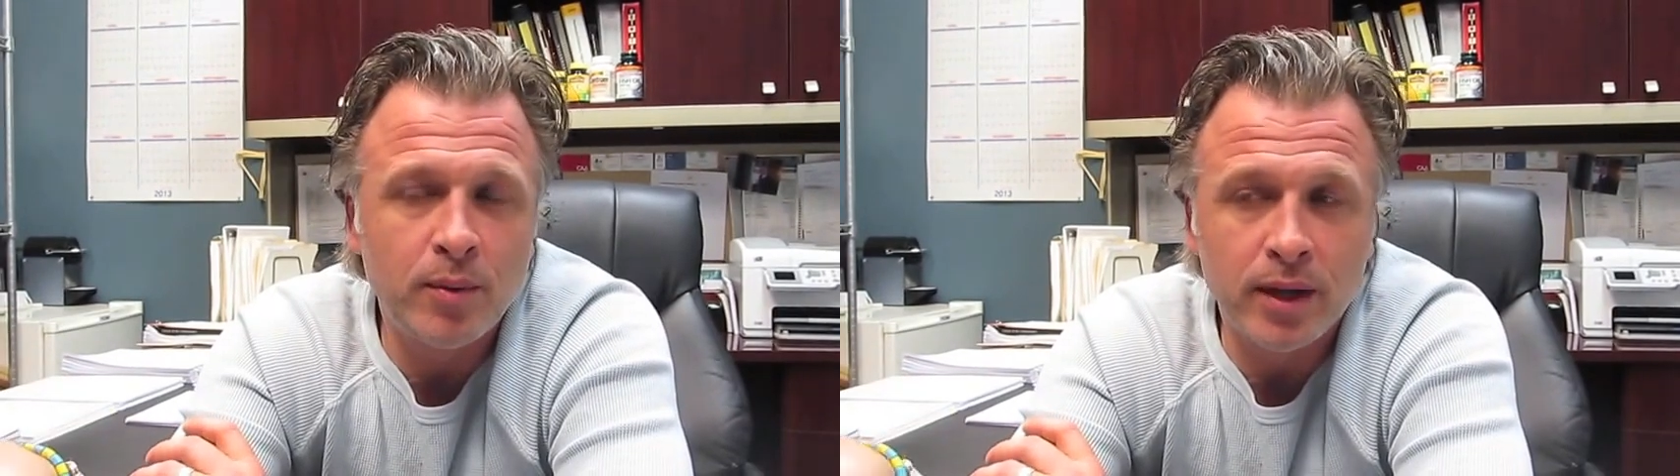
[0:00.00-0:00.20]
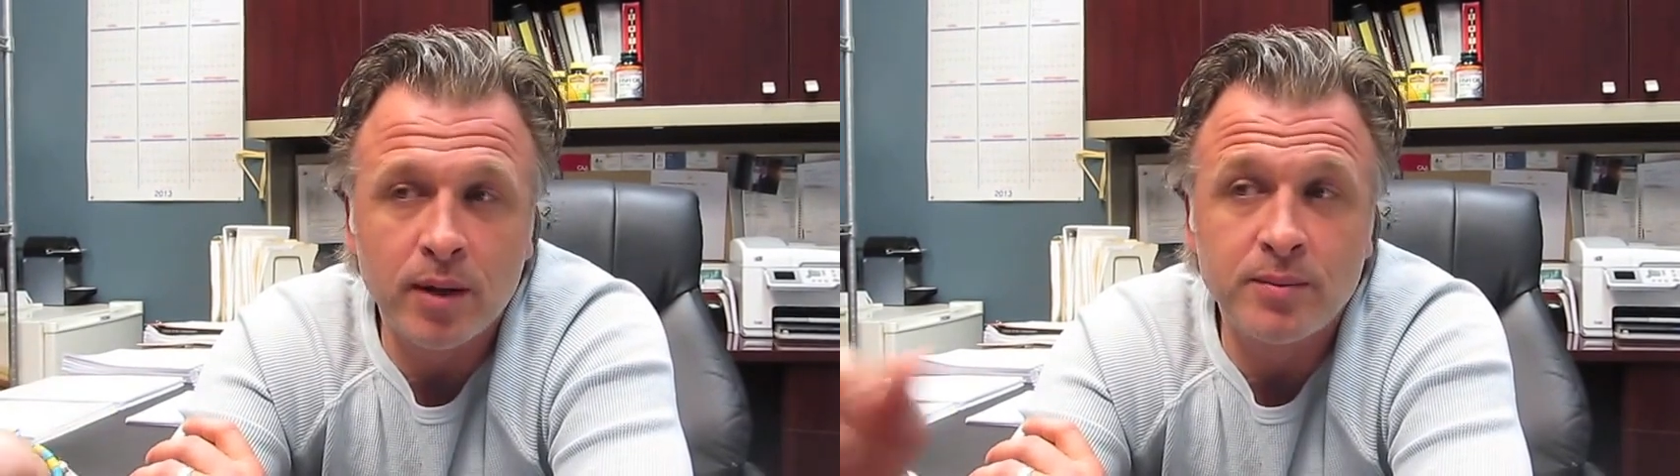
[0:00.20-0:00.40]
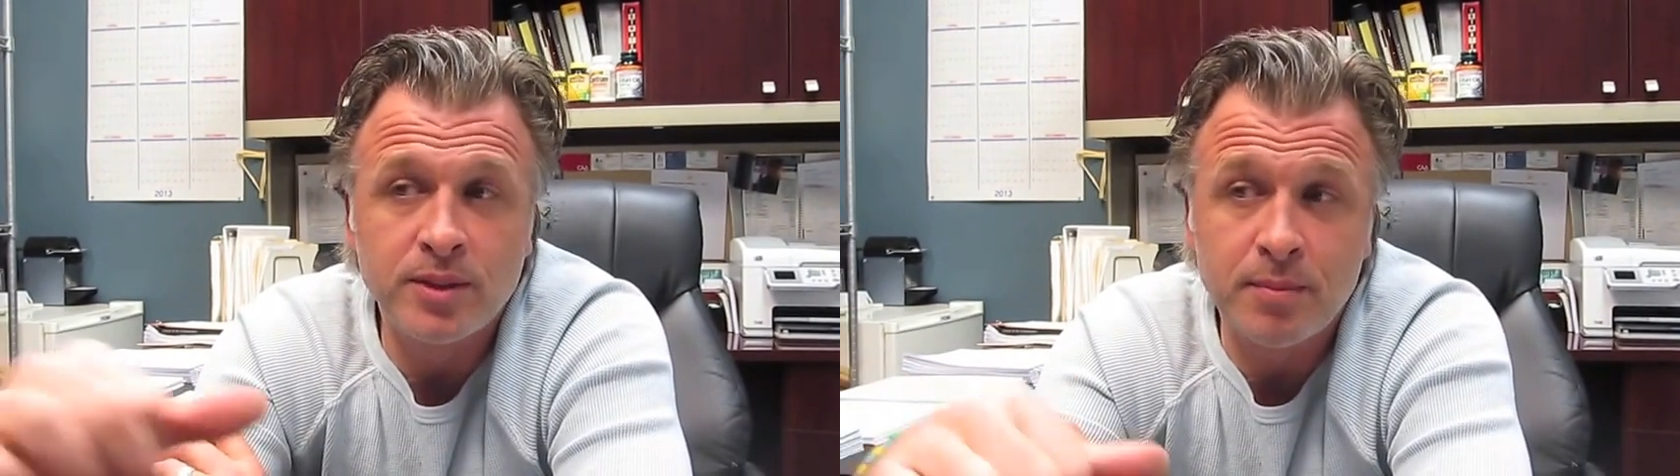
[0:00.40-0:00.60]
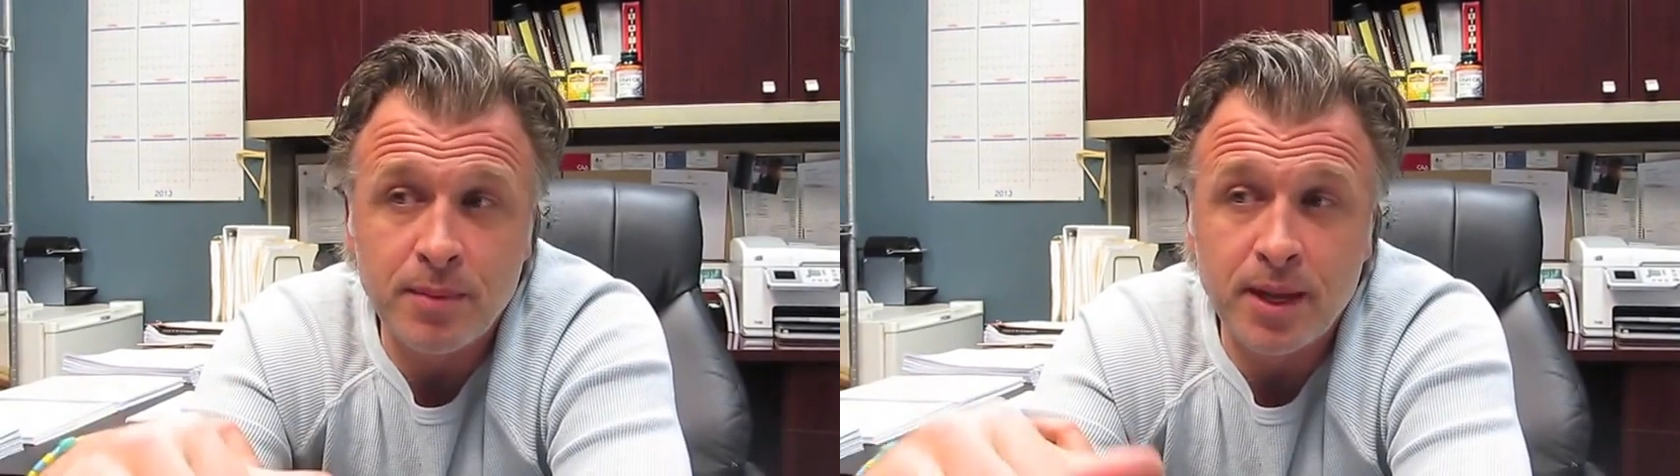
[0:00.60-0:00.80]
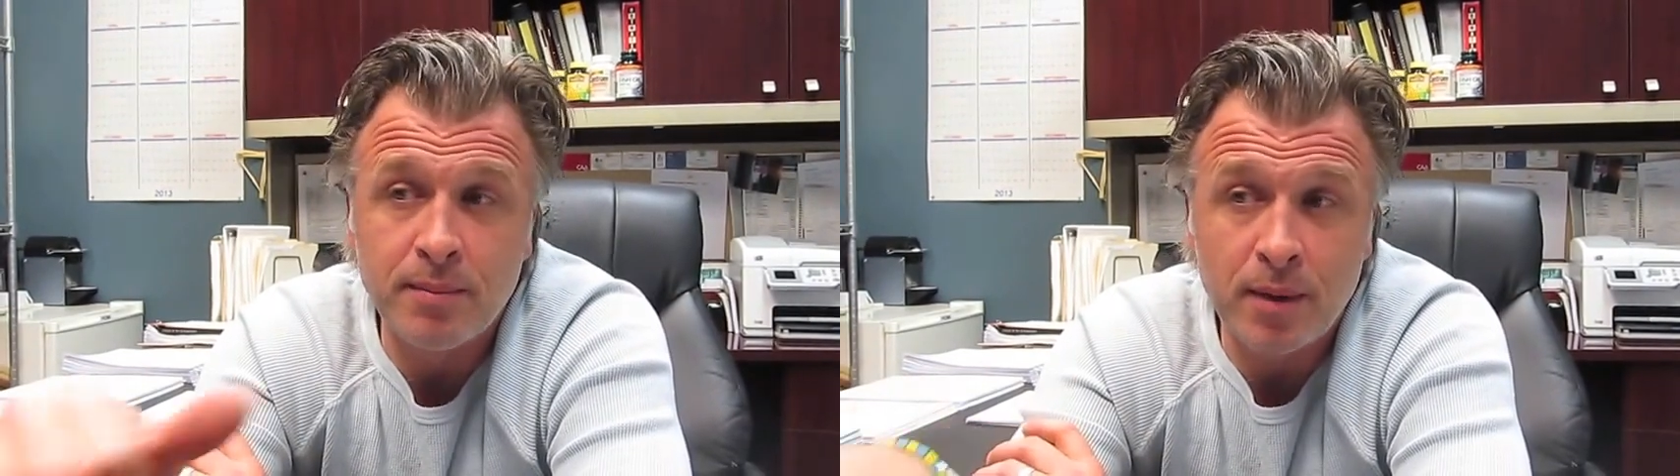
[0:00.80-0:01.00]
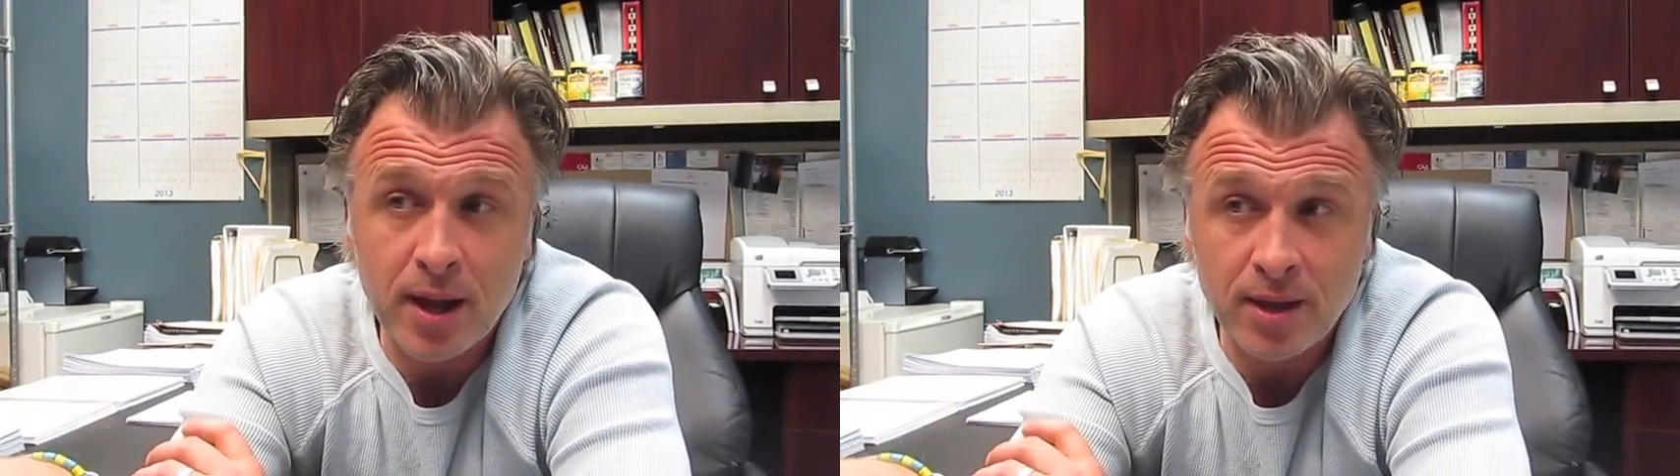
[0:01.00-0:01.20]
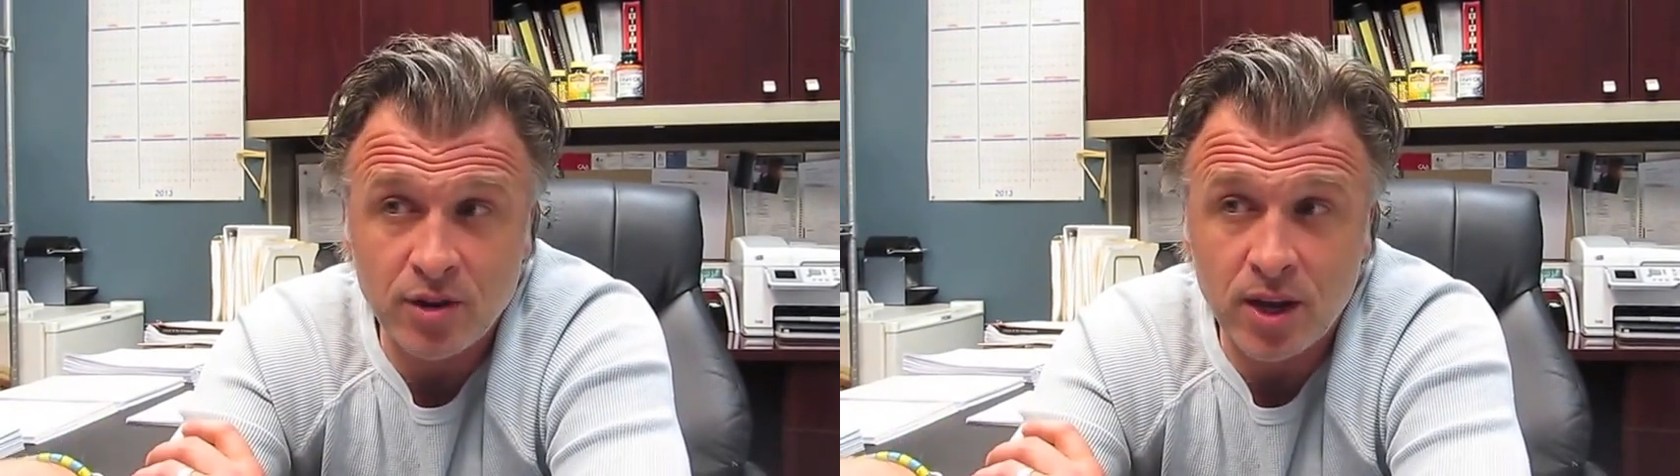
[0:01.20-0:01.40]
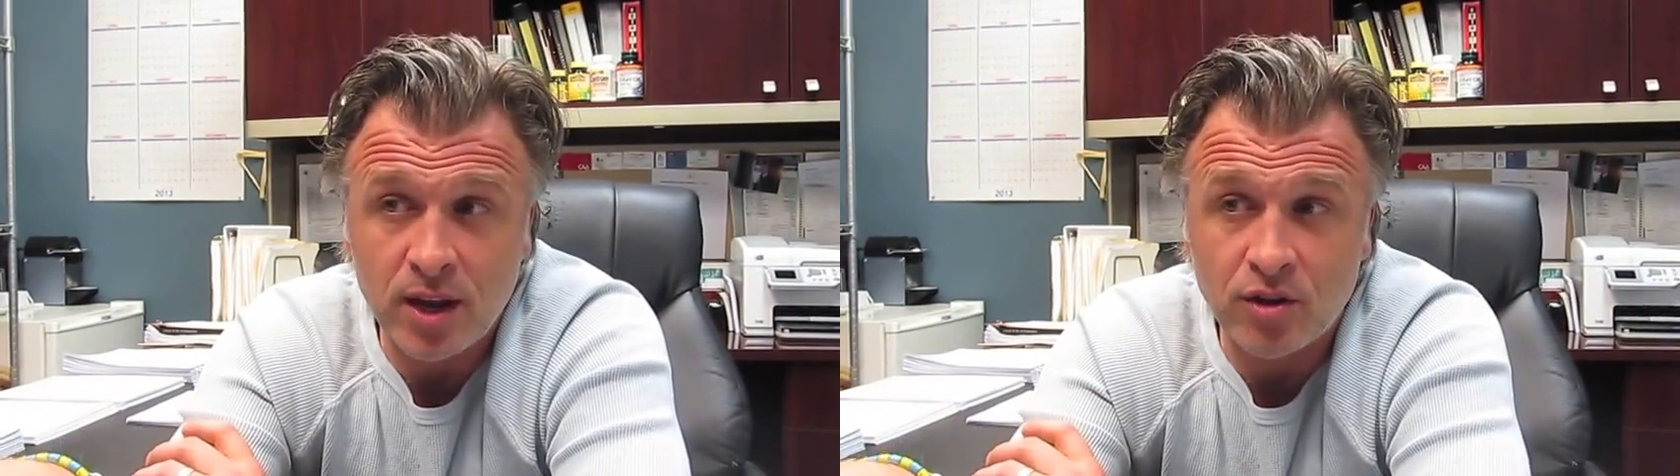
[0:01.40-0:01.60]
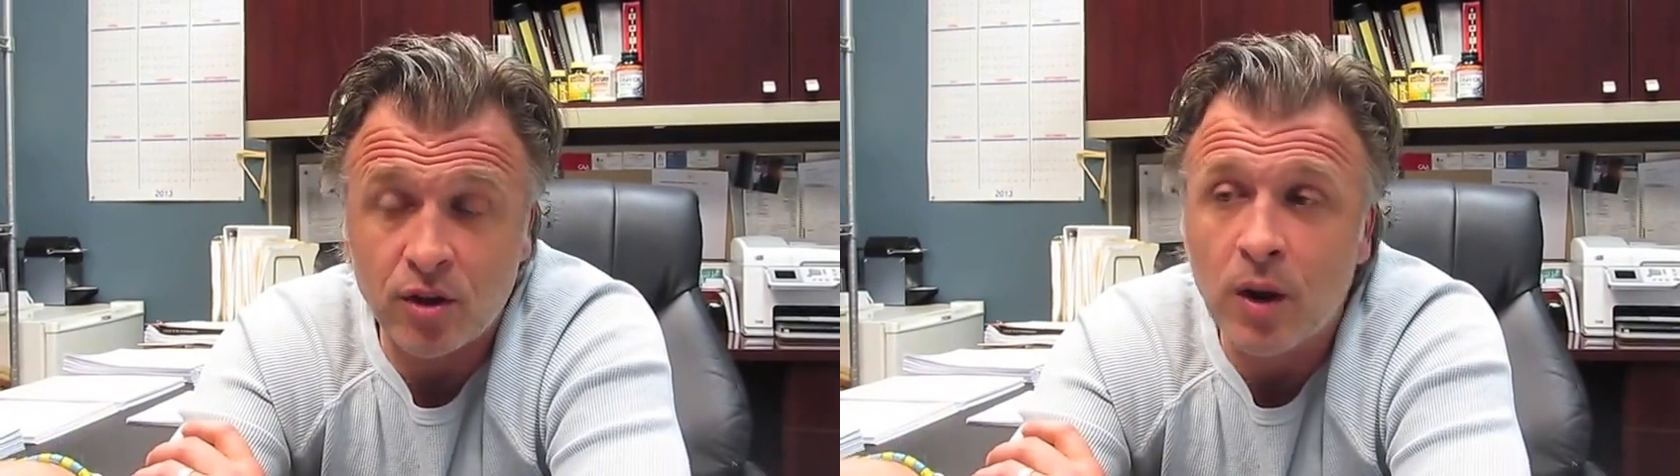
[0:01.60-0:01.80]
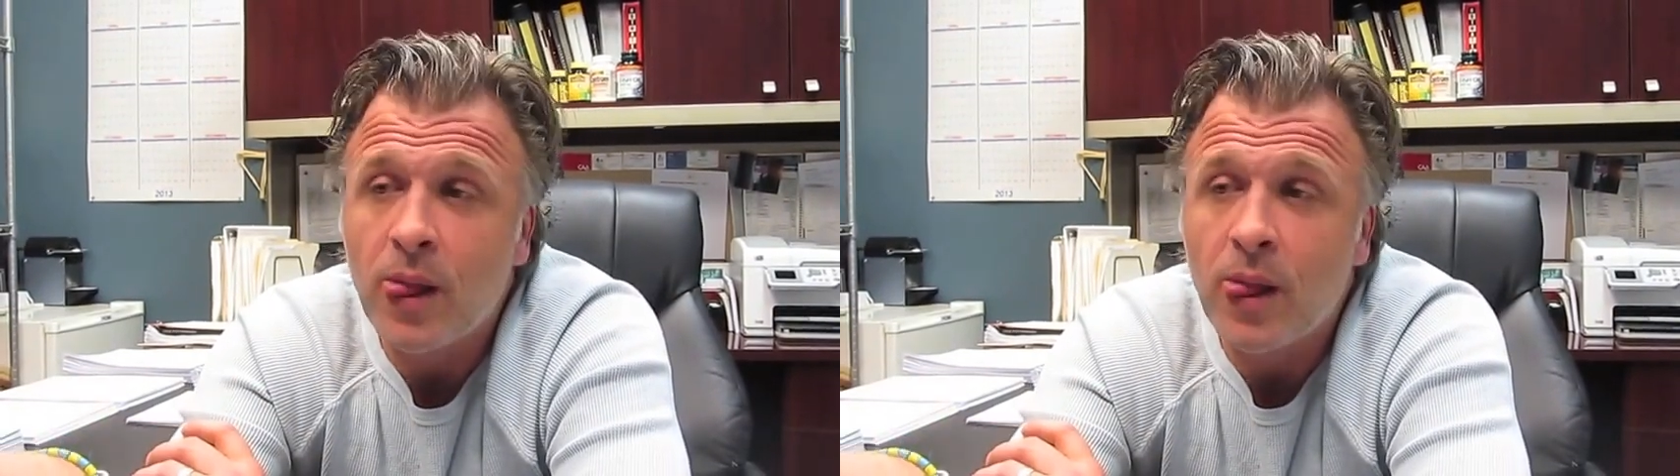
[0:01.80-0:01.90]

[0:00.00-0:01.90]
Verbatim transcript: when it comes to me and my education